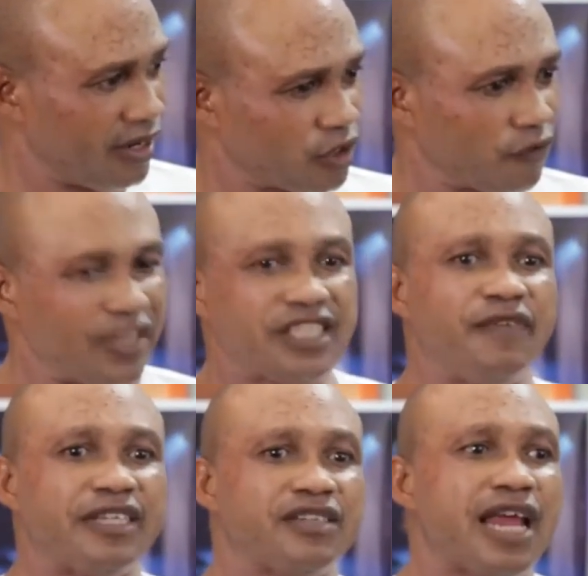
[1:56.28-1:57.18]
So
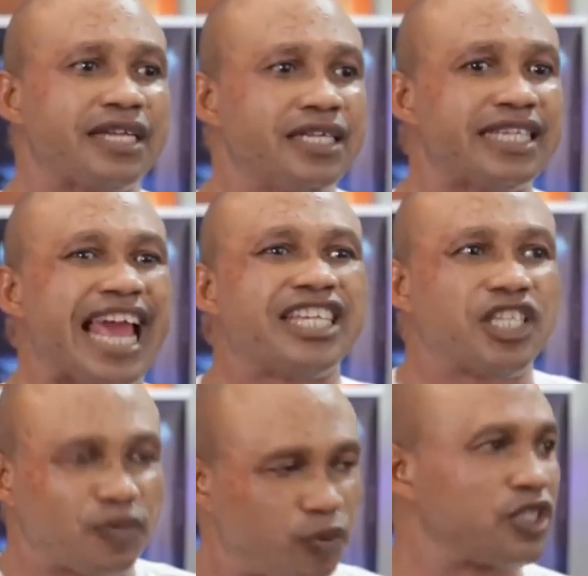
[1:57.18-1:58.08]
festivals like this
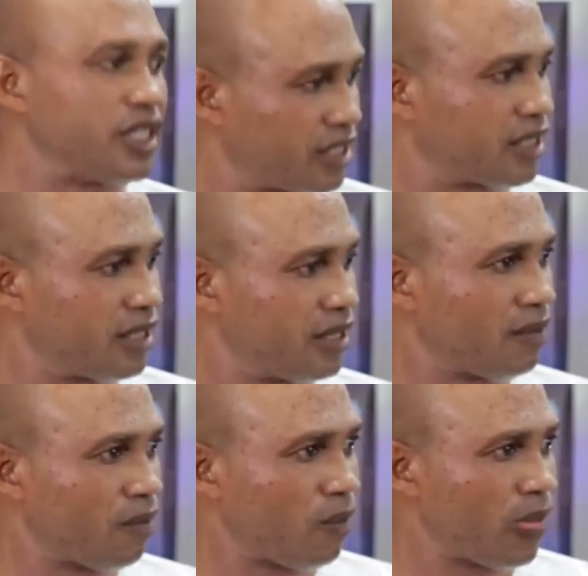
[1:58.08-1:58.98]
exposes
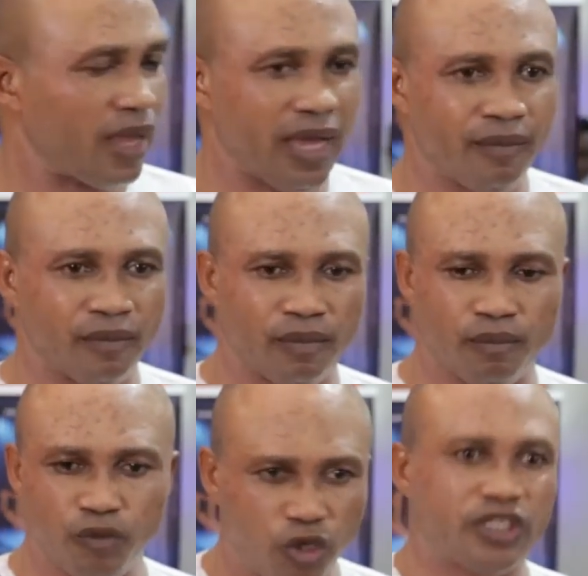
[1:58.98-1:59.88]
um,
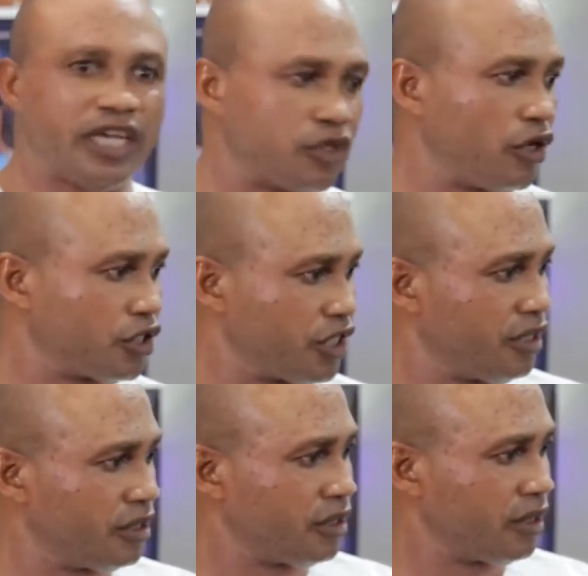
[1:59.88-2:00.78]
new technology,
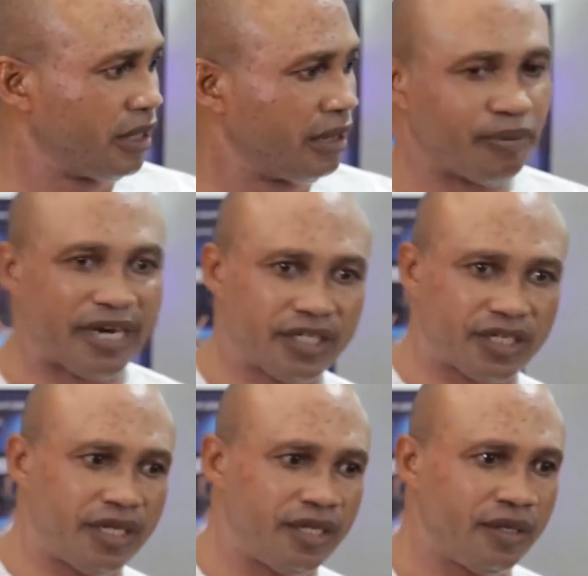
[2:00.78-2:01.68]
brings
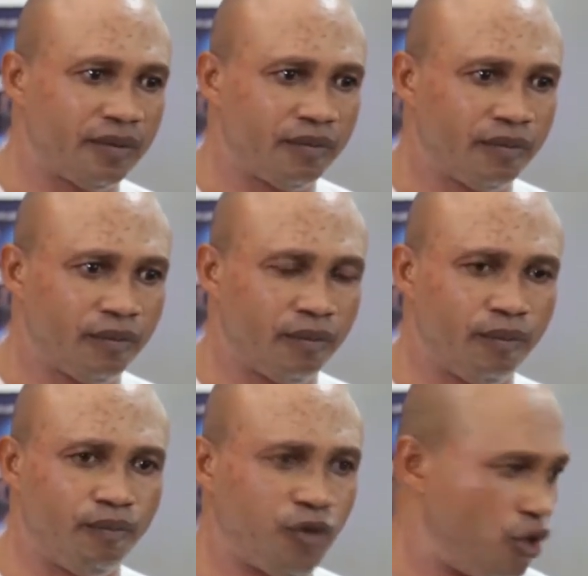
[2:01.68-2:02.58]
in
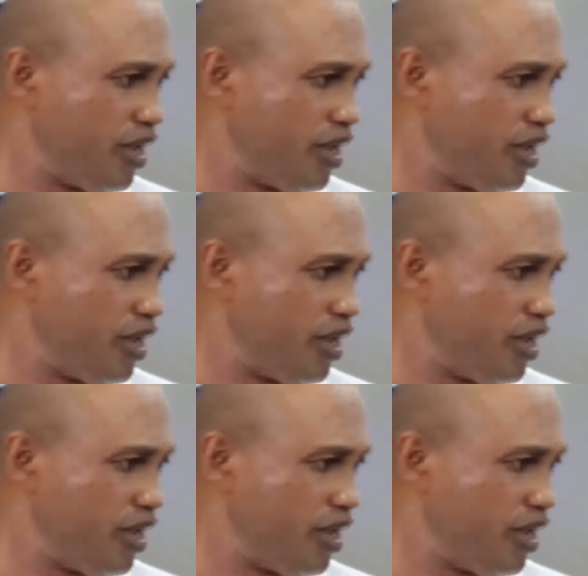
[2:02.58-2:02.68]
new